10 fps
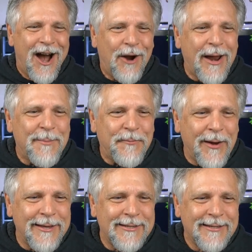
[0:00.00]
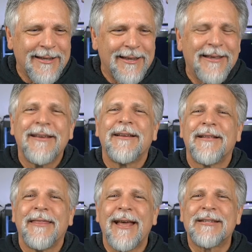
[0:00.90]
All right, my friends,
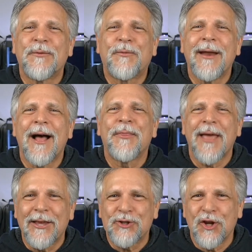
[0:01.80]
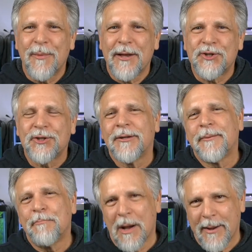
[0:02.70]
that's it for now. Thank you so much.
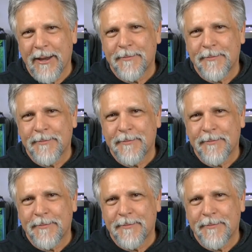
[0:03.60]
Bye bye.